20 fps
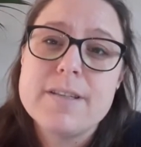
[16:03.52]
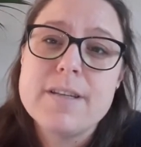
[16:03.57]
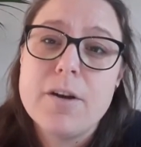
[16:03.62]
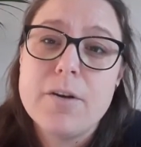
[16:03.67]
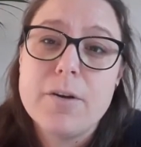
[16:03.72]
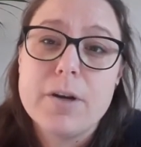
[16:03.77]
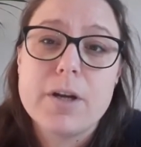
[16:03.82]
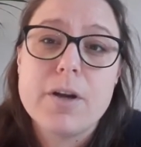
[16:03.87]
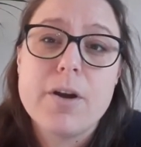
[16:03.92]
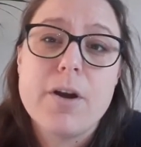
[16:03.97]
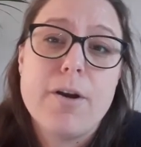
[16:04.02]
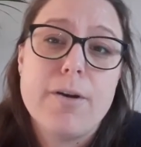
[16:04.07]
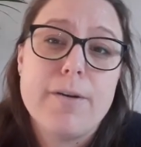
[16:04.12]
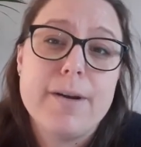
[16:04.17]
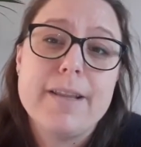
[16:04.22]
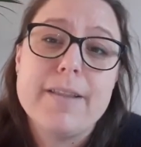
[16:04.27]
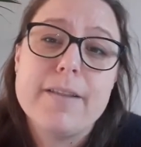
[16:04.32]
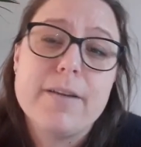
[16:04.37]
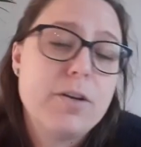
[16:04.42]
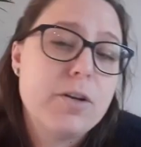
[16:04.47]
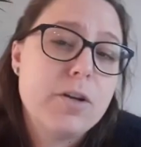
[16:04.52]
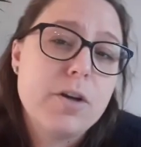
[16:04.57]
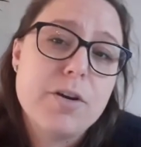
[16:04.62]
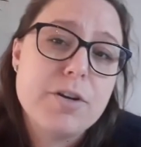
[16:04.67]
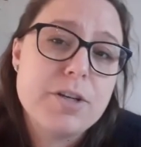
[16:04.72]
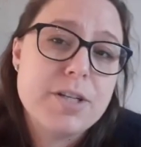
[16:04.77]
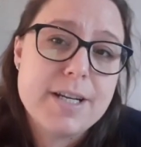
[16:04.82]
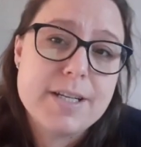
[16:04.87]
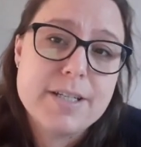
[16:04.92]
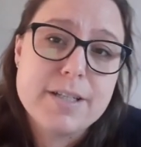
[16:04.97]
are occurring. The
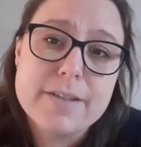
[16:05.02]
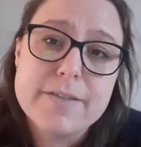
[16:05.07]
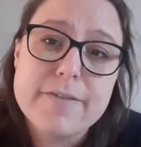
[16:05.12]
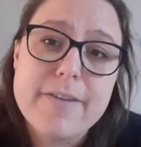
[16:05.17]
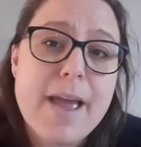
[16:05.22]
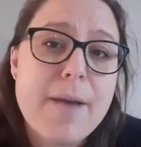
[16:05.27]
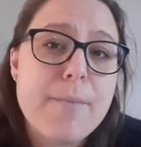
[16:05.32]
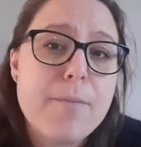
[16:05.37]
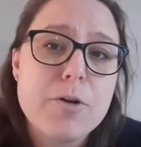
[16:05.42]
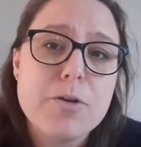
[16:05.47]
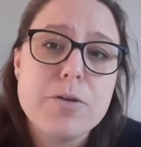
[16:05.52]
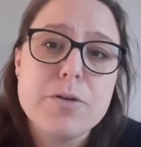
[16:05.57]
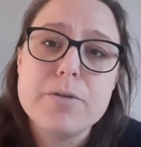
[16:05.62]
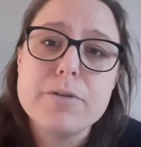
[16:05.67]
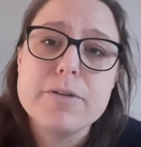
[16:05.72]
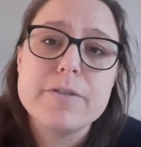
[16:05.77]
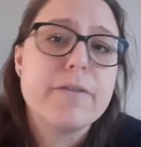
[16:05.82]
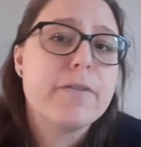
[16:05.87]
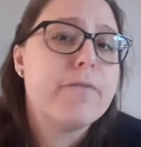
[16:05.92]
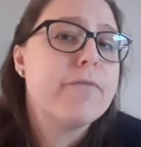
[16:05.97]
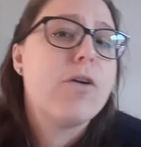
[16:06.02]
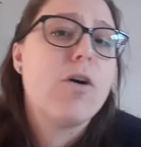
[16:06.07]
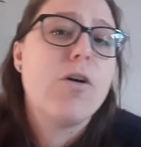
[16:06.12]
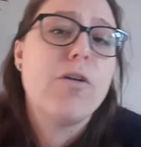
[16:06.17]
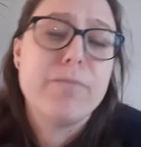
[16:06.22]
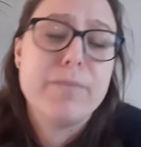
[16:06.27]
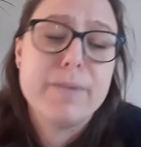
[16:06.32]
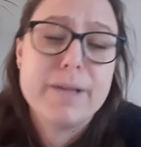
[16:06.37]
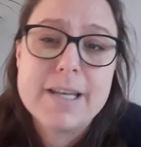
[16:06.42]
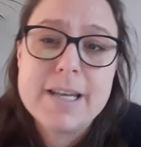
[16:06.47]
negotiations for MOUs for
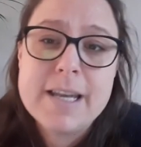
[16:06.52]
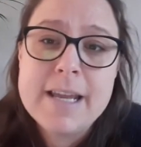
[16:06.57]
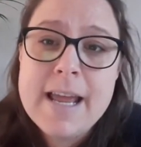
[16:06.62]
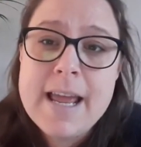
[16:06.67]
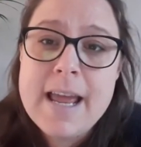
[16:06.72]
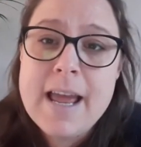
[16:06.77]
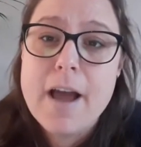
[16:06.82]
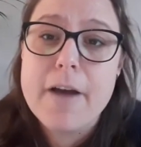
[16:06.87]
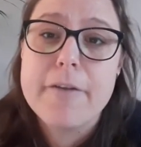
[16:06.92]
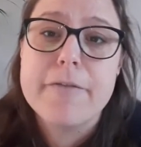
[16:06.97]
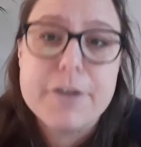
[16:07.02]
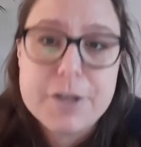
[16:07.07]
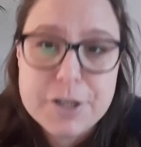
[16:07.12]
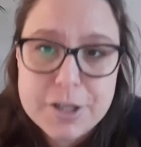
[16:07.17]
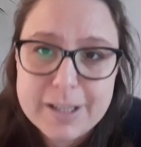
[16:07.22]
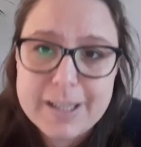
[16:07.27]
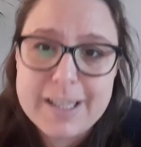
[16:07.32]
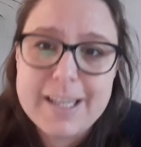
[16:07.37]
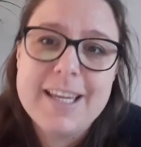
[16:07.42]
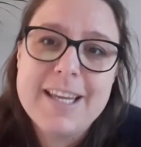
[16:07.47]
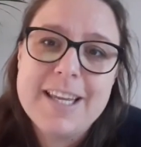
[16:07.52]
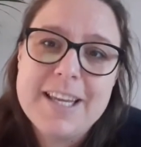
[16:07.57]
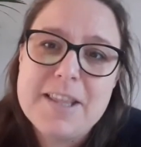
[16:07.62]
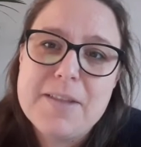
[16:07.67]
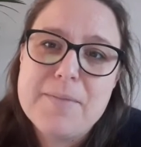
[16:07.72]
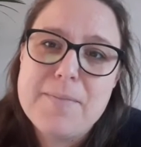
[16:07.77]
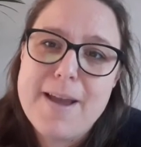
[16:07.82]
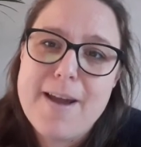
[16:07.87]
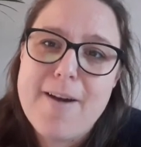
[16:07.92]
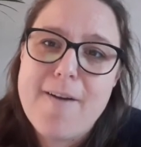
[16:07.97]
involvement officially in
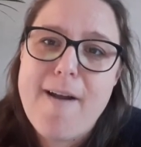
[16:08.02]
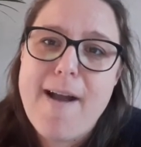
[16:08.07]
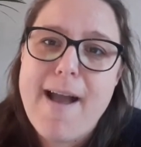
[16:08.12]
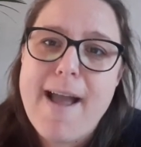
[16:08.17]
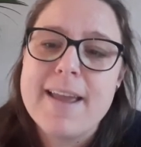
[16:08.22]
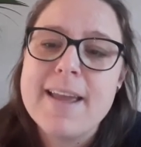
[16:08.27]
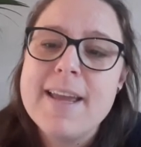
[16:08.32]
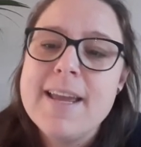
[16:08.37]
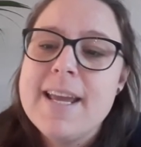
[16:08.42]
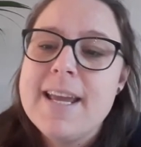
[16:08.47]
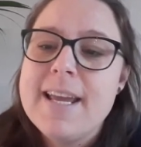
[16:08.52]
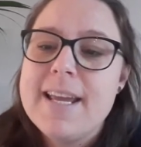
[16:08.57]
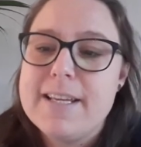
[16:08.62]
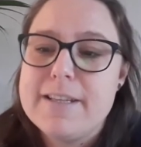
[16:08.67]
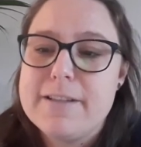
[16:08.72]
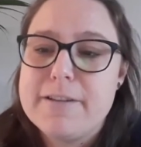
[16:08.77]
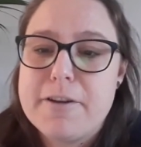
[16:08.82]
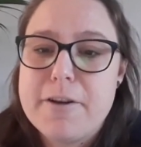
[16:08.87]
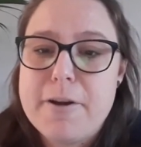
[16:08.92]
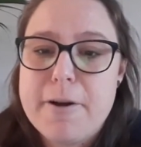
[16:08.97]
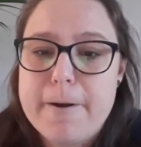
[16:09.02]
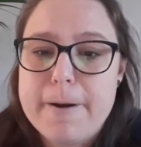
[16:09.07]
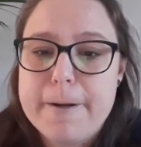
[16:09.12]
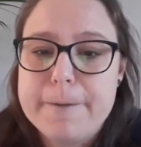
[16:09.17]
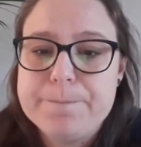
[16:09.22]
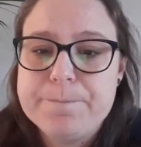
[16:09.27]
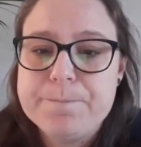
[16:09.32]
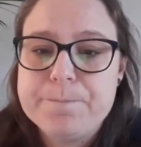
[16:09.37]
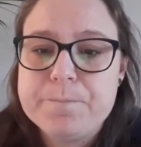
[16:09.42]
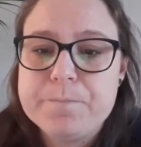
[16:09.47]
the BRI is occurring.
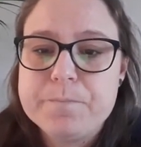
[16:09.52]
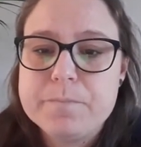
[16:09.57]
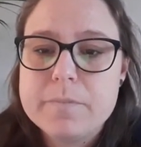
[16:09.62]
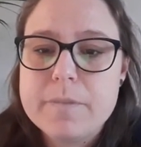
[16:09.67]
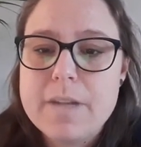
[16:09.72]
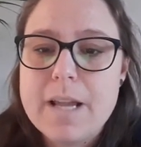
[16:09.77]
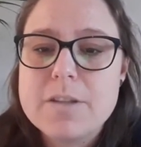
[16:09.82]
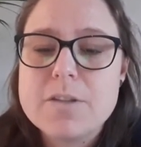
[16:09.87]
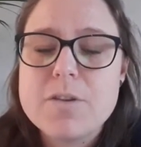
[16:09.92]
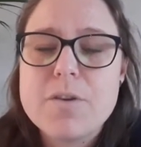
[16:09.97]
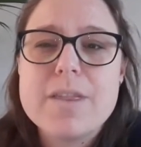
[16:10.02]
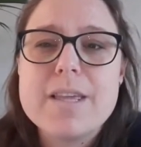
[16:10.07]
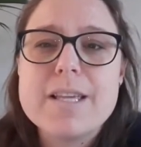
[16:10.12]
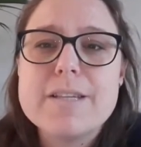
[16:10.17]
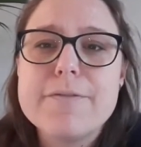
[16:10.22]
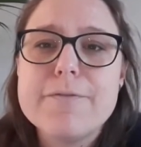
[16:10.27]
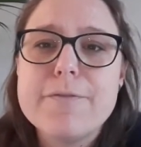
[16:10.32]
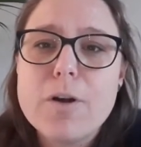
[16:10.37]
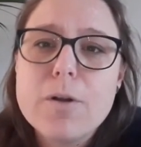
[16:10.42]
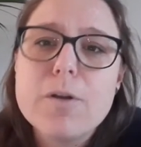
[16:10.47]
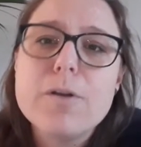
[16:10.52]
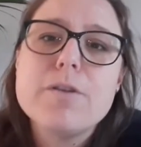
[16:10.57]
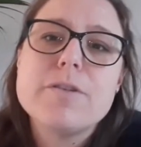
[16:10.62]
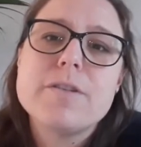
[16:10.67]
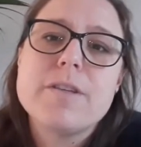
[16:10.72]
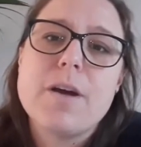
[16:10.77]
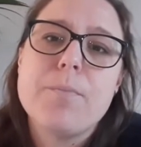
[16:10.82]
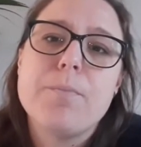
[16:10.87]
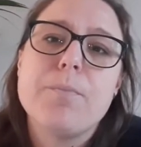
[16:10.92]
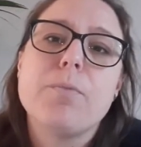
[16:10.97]
So this
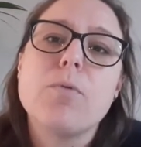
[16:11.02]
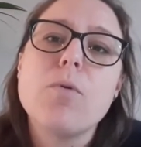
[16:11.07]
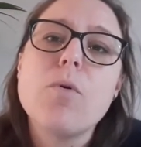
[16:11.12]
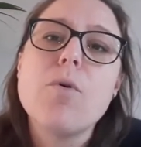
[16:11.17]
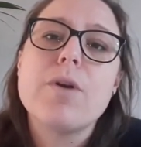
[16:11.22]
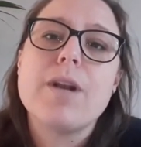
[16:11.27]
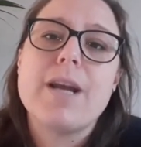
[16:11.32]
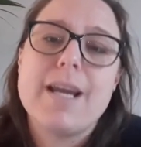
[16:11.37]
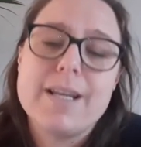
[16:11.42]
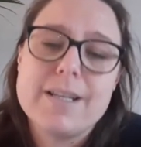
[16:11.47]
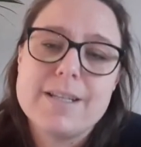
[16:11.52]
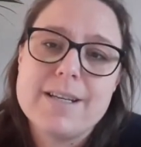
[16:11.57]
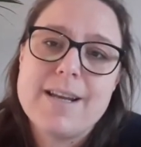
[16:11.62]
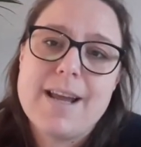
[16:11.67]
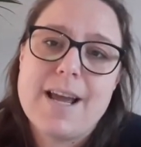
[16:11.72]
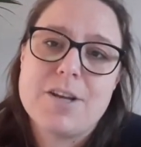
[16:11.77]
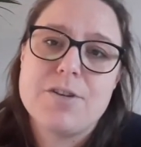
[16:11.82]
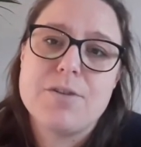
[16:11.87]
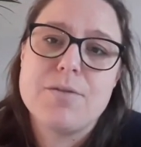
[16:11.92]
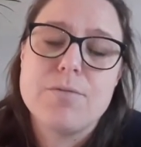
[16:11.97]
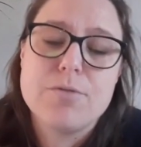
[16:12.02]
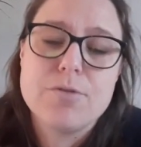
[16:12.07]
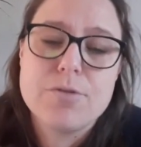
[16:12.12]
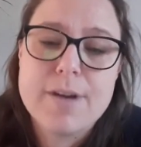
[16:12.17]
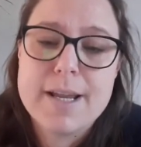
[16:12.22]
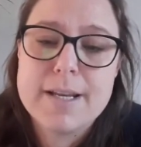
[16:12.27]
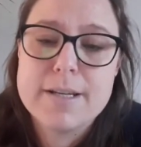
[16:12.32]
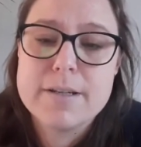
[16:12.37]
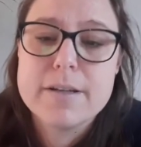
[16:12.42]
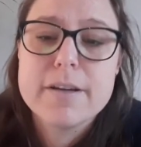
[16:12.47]
follows a broader international
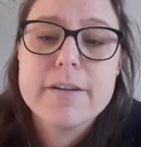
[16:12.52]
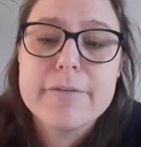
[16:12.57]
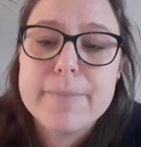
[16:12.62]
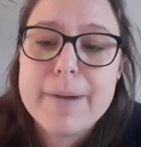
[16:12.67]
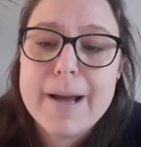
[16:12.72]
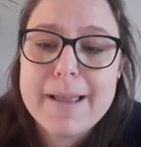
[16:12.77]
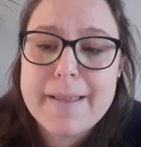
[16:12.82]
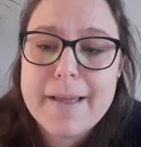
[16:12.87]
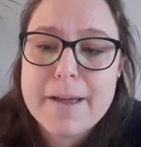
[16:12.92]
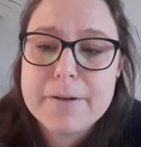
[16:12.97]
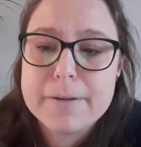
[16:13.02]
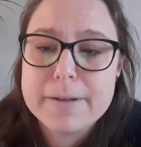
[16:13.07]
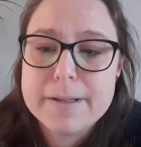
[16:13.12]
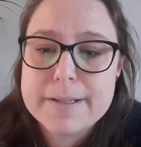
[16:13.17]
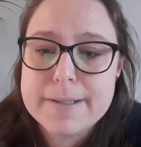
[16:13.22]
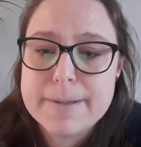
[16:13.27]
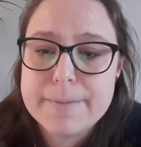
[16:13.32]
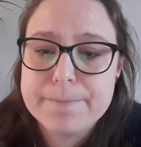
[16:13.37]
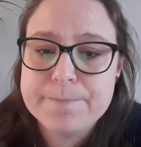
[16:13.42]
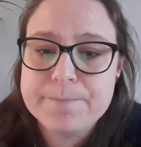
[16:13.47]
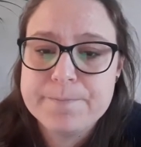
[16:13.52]
trend of bilateralism.